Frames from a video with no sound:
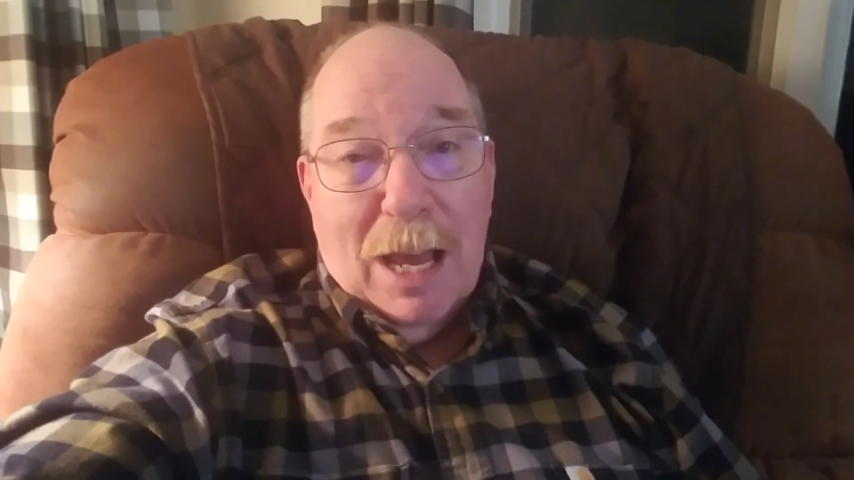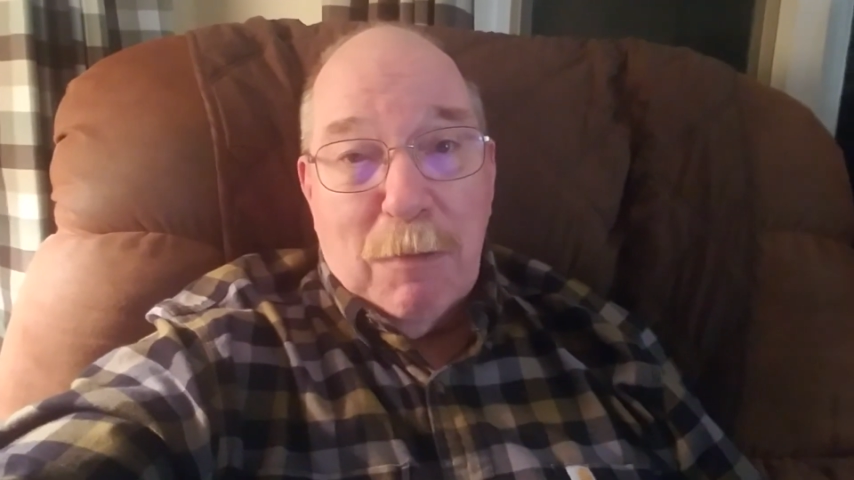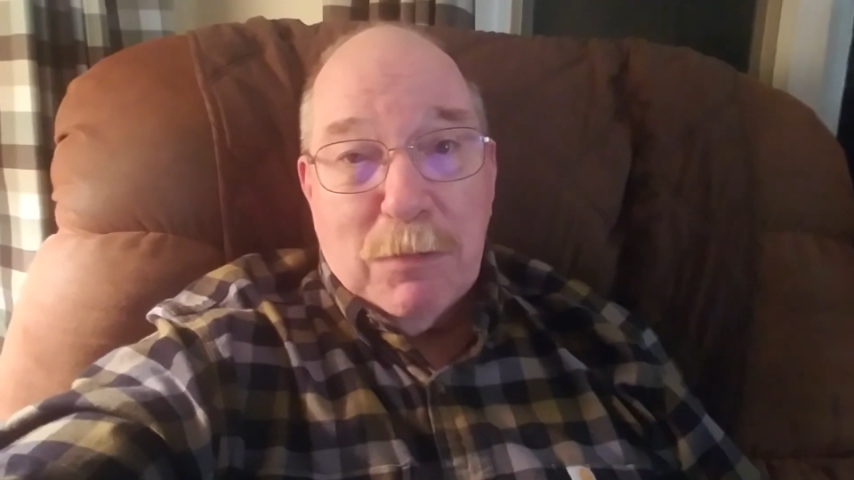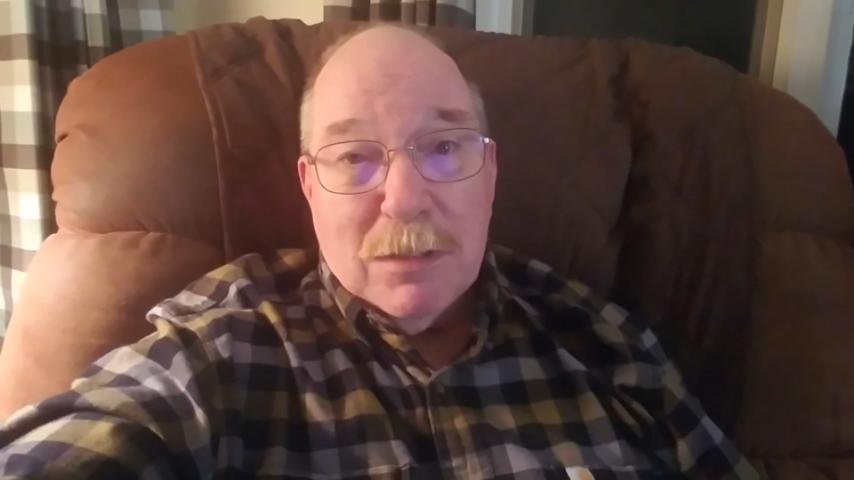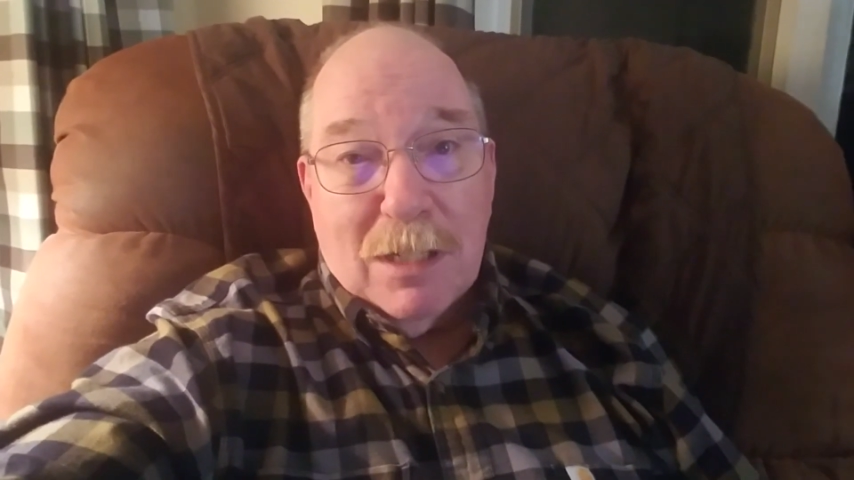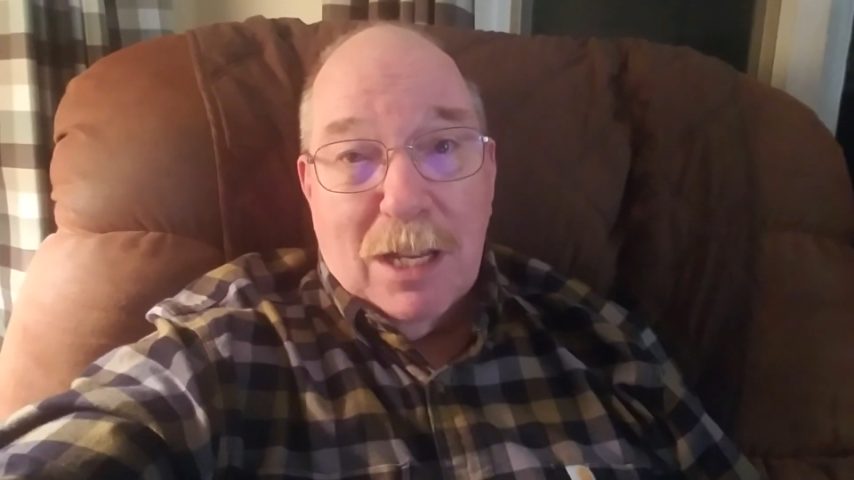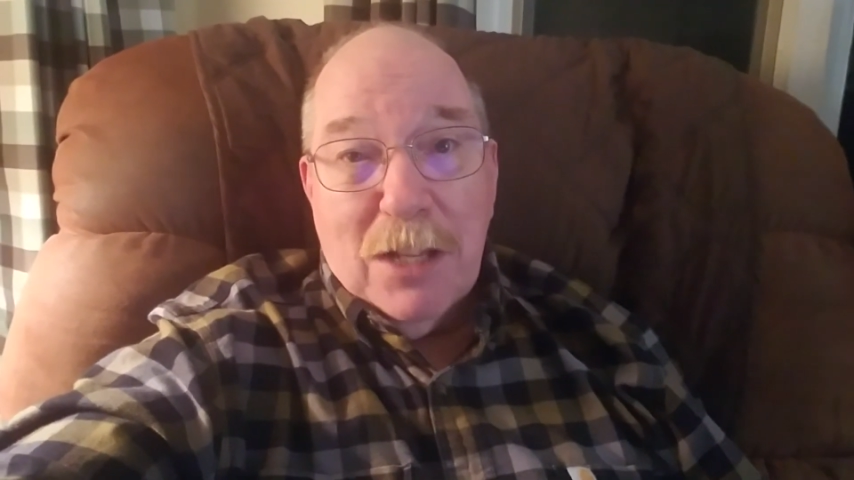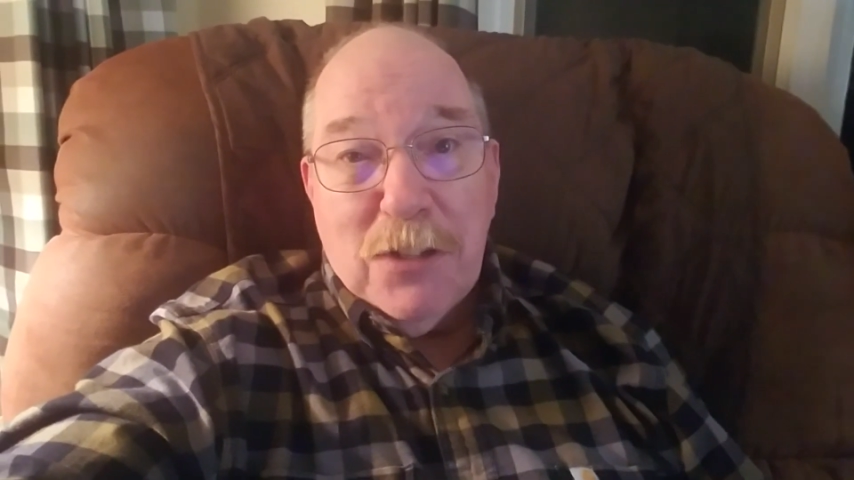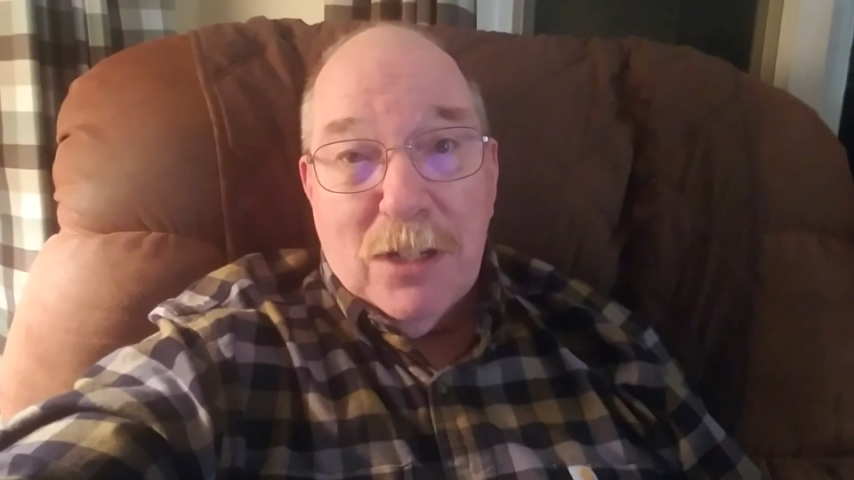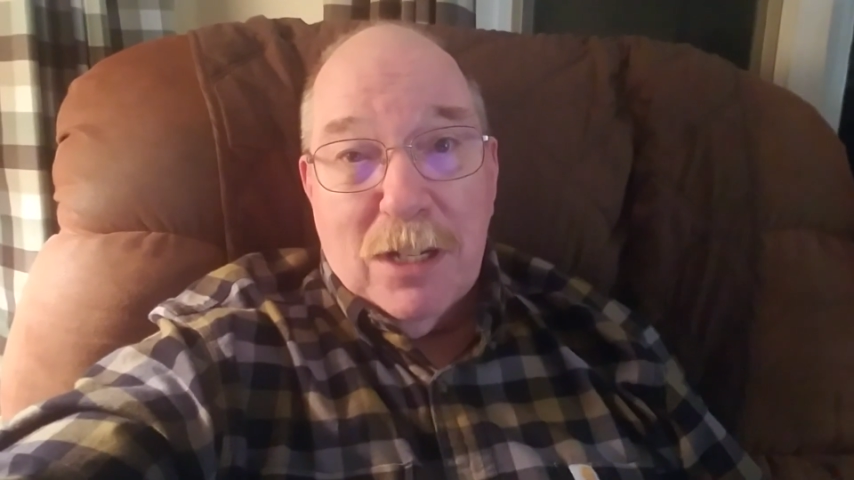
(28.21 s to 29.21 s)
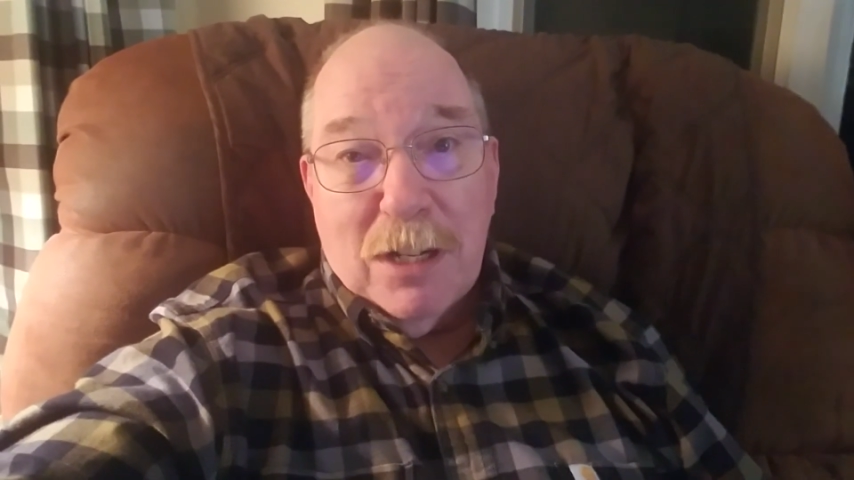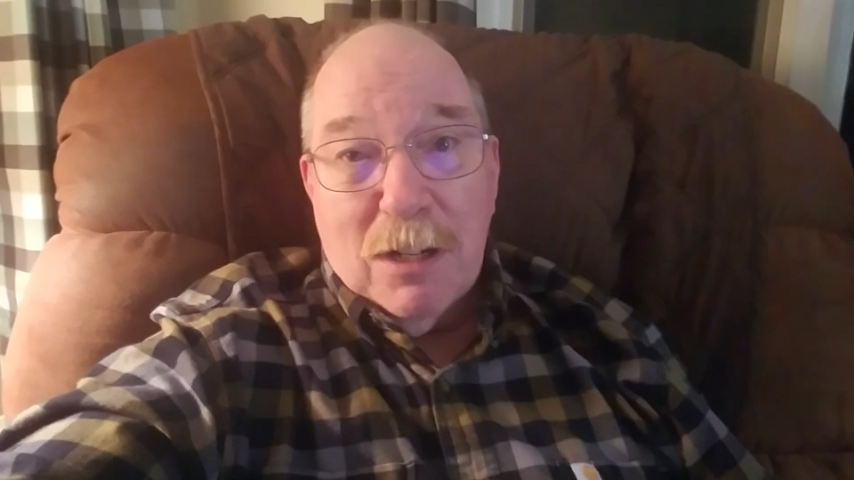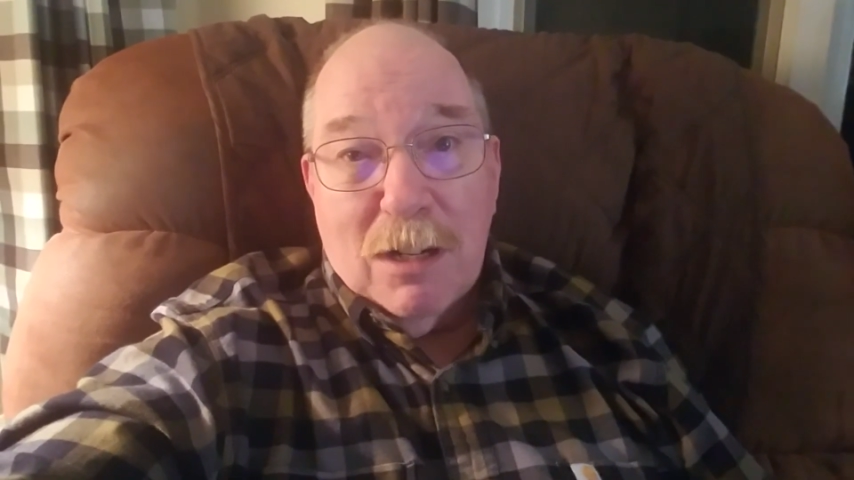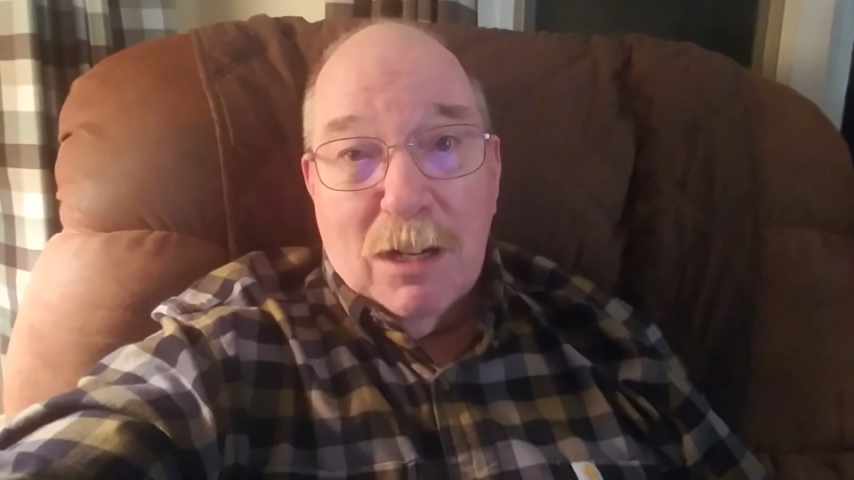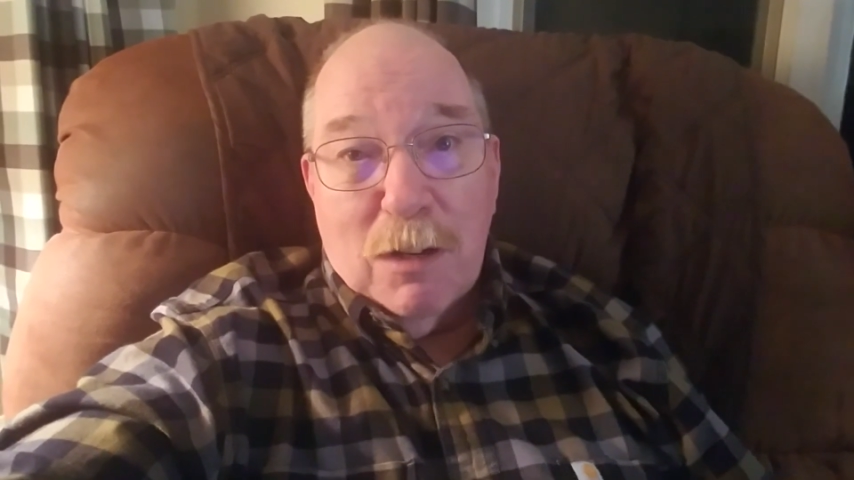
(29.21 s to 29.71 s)
I was an
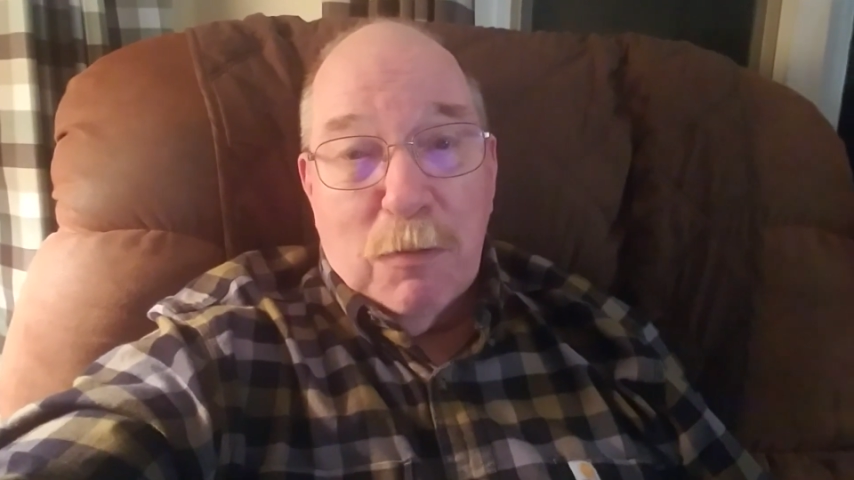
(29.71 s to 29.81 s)
engineer